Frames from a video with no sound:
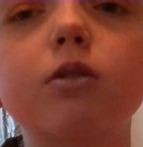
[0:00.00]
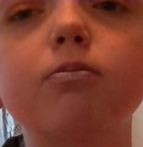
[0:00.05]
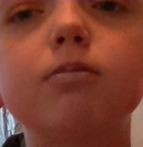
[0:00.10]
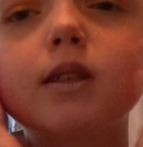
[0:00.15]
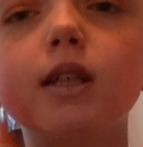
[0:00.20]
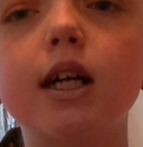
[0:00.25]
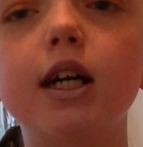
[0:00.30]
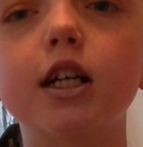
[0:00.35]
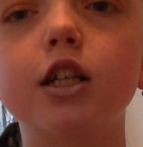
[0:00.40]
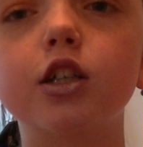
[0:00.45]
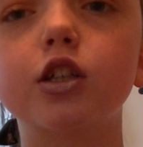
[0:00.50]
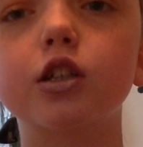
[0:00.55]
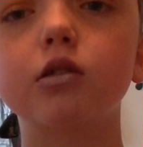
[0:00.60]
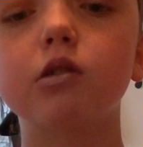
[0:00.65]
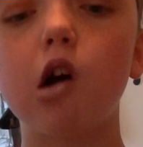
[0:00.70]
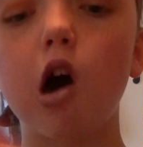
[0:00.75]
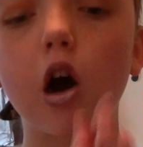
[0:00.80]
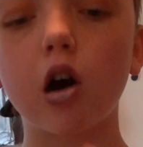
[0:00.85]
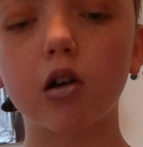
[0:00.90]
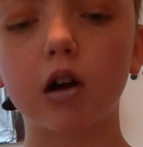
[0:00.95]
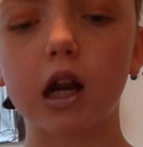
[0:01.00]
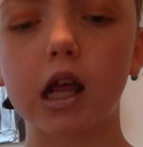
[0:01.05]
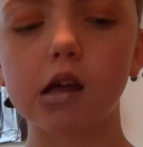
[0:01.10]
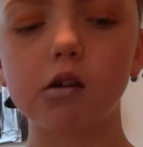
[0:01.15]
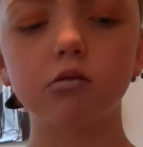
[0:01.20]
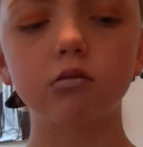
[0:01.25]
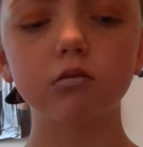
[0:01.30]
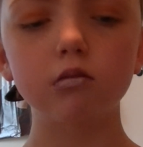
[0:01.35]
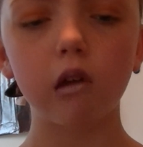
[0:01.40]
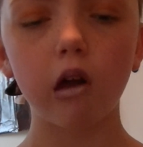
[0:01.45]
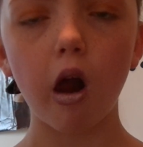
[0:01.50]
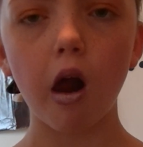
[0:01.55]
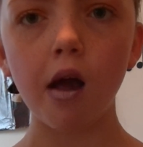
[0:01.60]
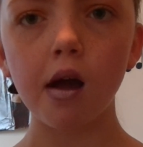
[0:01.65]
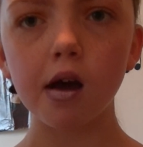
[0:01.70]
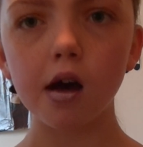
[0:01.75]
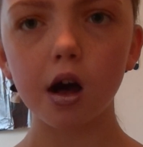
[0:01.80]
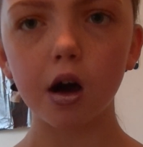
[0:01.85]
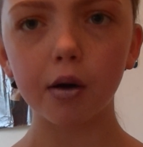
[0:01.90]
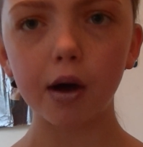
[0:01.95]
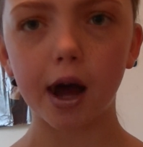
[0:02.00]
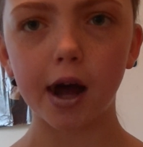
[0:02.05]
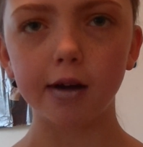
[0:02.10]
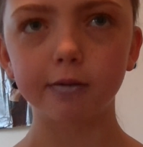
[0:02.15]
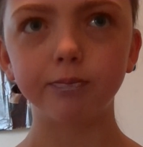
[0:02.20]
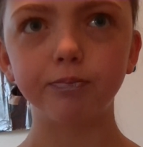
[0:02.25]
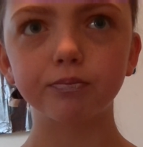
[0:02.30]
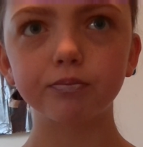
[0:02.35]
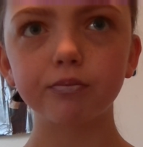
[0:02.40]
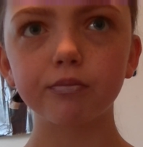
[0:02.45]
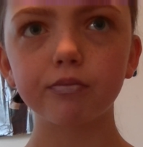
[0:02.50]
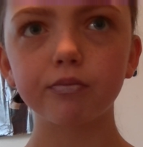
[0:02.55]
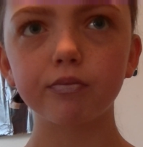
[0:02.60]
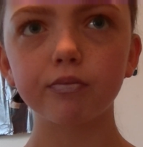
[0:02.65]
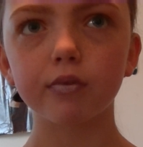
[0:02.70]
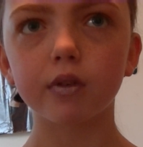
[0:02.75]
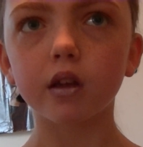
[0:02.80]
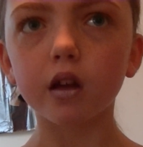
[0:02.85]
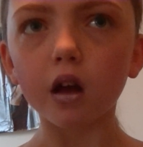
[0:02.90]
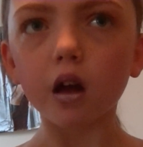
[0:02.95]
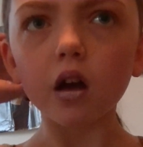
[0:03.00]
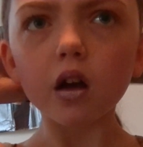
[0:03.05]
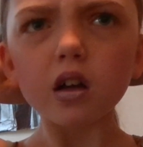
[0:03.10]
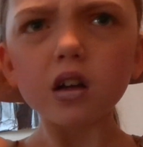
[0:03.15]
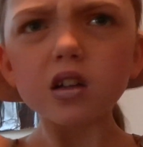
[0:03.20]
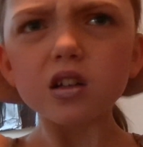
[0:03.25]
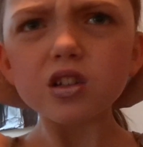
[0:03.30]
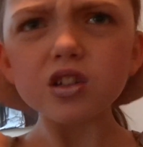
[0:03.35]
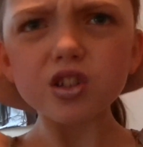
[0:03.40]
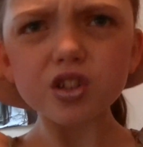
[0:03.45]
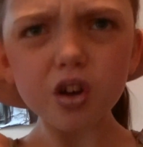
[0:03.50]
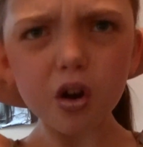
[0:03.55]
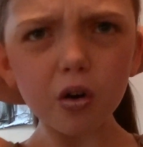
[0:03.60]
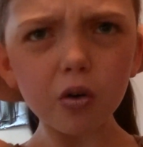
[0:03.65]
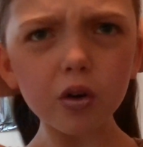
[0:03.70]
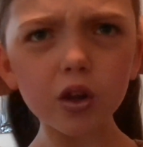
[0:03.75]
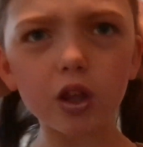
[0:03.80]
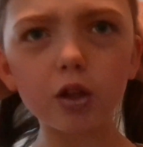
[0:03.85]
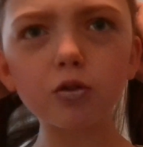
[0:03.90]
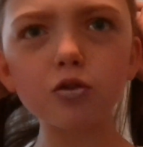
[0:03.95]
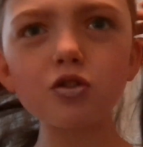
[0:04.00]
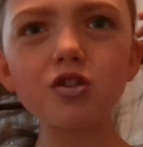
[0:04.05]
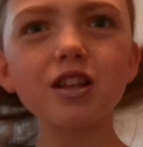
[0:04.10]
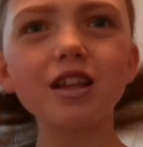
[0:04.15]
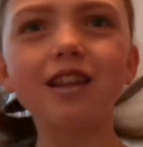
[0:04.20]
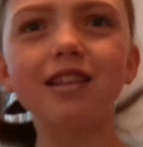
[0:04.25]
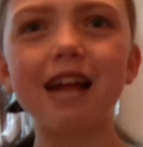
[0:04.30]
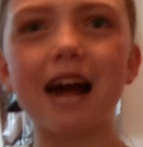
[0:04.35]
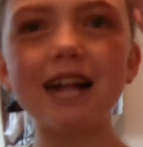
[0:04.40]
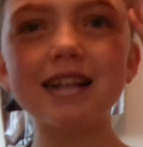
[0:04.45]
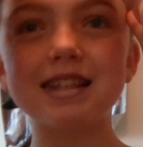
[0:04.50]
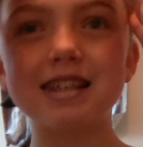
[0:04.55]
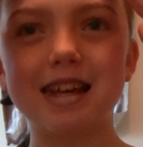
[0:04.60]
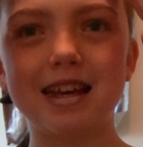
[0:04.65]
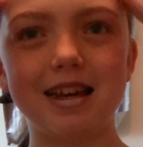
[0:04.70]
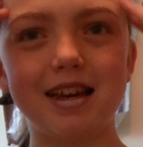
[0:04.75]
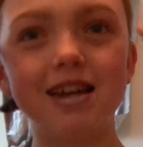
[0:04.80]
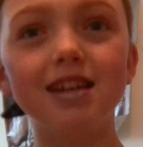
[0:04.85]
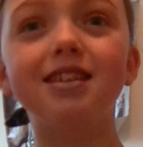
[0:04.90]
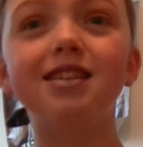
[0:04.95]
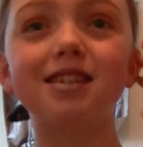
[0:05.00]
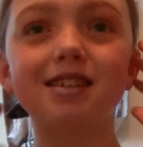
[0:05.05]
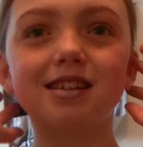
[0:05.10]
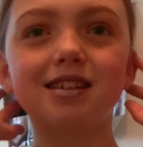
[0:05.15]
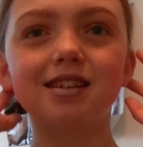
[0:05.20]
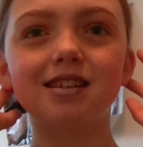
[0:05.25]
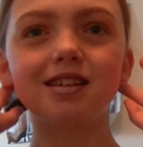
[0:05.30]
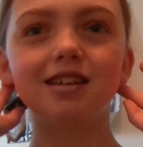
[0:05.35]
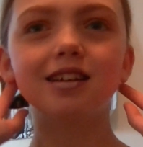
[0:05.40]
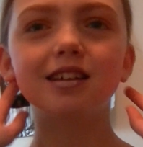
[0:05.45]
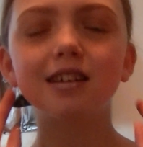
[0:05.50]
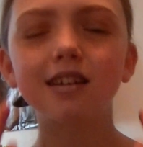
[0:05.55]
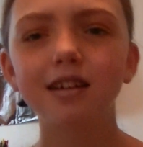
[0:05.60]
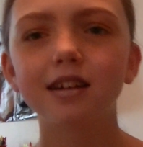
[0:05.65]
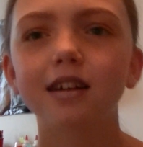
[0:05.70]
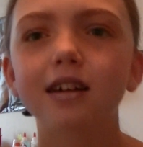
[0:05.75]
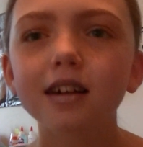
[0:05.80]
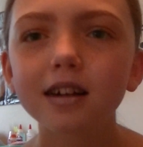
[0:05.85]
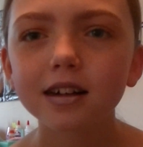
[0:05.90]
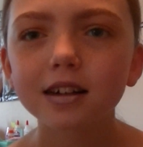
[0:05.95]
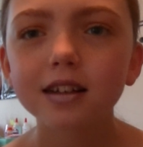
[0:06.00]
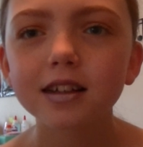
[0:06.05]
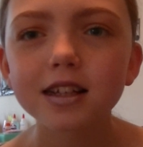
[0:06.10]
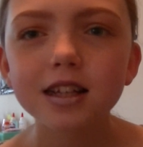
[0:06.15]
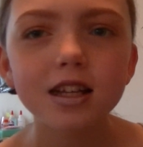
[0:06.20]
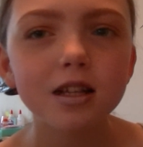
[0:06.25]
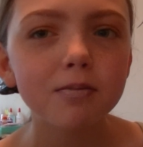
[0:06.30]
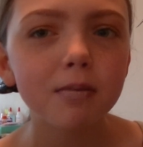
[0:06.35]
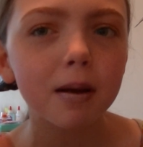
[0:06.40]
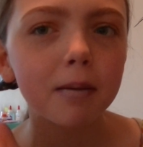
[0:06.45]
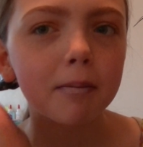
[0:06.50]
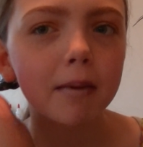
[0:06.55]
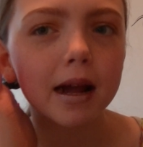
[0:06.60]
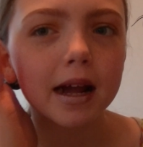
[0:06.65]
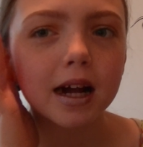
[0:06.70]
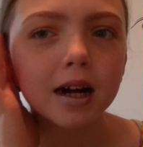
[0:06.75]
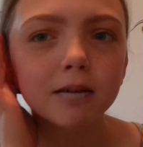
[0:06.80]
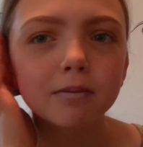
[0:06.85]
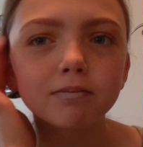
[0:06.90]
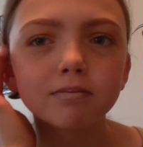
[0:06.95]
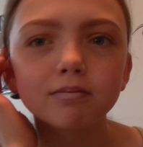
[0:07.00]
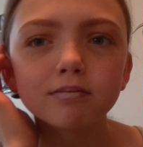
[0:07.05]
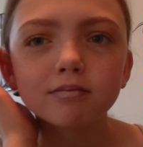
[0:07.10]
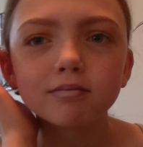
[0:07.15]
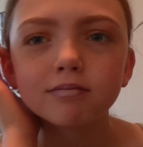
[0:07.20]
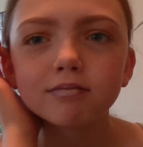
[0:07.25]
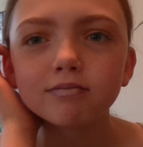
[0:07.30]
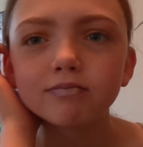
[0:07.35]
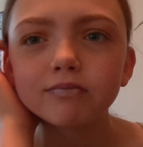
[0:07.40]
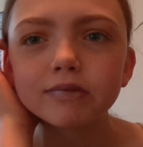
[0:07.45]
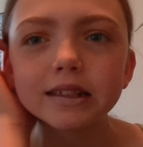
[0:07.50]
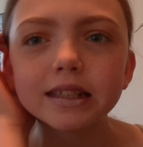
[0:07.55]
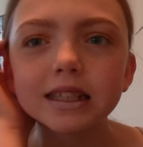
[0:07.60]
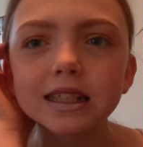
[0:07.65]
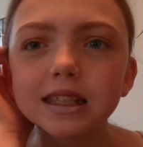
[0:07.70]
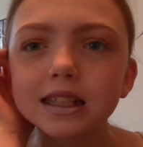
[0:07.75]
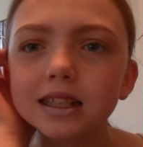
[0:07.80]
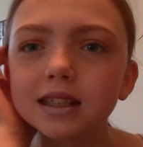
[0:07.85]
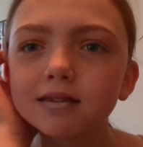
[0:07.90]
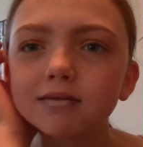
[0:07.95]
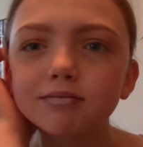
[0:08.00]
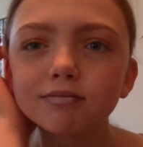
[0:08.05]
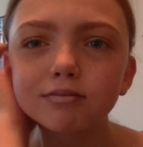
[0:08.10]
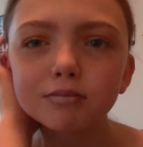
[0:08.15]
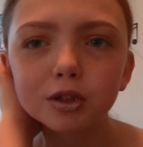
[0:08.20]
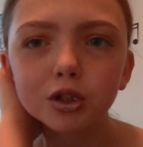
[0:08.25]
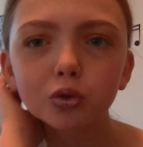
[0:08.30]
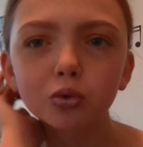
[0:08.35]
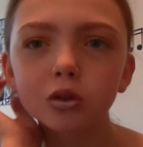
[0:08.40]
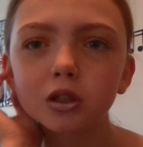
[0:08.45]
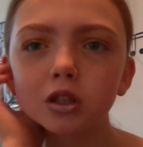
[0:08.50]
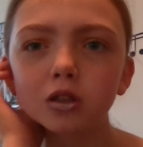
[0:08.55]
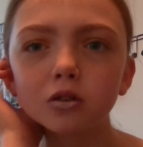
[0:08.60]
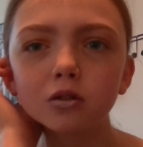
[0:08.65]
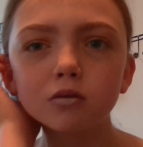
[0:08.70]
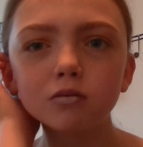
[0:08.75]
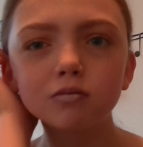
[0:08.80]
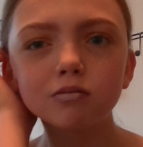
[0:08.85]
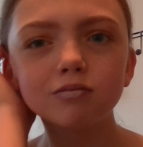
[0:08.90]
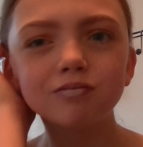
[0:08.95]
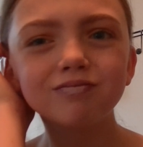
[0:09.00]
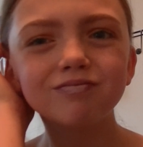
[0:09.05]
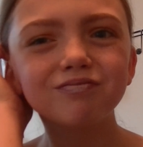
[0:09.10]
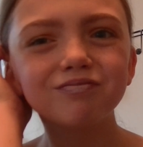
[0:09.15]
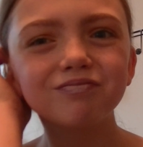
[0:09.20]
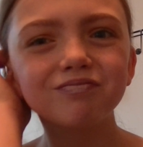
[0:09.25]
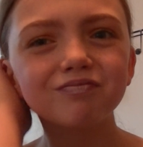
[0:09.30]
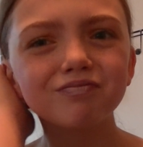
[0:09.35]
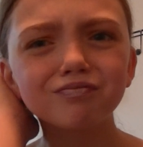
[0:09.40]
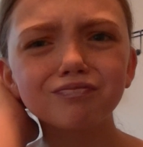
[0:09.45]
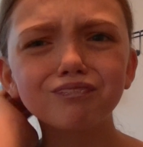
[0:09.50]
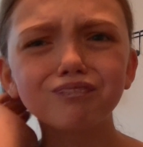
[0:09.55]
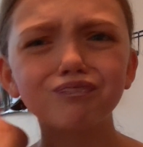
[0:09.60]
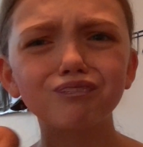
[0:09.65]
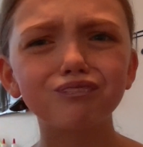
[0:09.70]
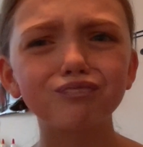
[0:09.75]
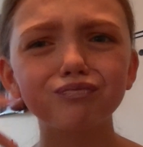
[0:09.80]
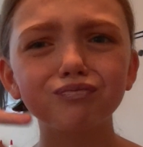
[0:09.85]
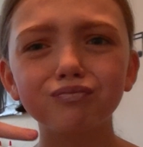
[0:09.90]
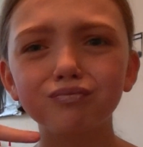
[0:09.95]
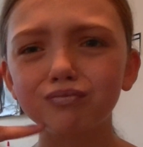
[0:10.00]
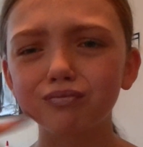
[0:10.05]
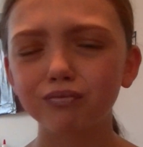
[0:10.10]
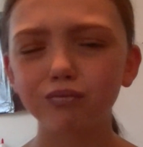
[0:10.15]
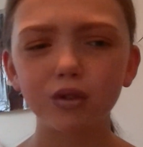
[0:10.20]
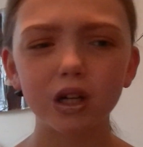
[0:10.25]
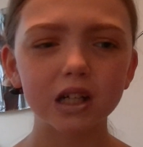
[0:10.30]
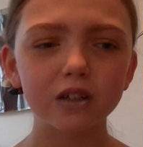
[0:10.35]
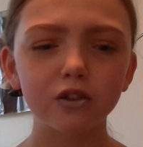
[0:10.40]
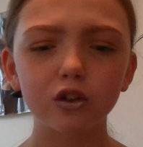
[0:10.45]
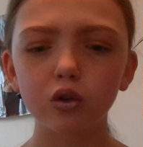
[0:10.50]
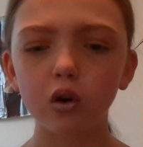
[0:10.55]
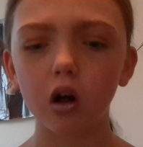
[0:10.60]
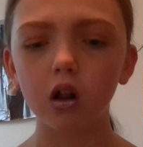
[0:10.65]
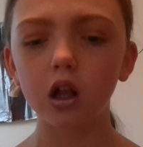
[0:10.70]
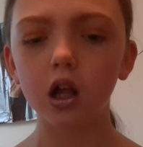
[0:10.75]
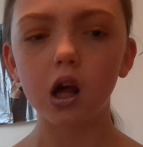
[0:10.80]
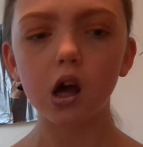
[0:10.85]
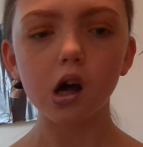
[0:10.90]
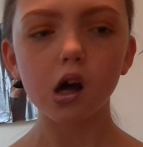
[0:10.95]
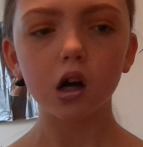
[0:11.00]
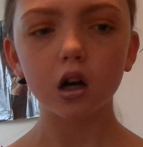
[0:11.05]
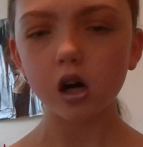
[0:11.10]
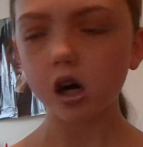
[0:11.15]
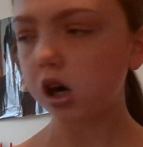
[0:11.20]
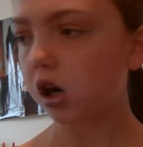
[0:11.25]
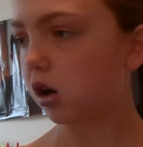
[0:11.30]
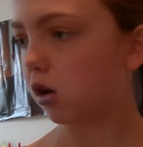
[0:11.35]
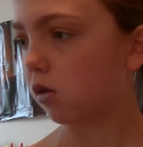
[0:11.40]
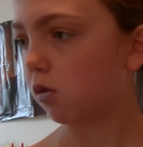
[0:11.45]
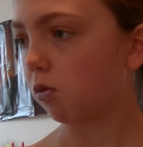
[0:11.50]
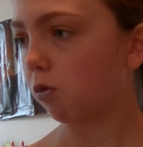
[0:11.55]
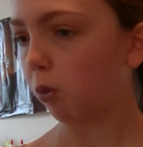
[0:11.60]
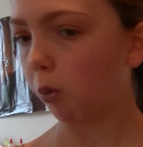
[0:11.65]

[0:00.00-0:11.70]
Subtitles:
blush. Sorry. Okay. So usually that's it. This is my makeup piece tutorial. Whatever you call it. Oh.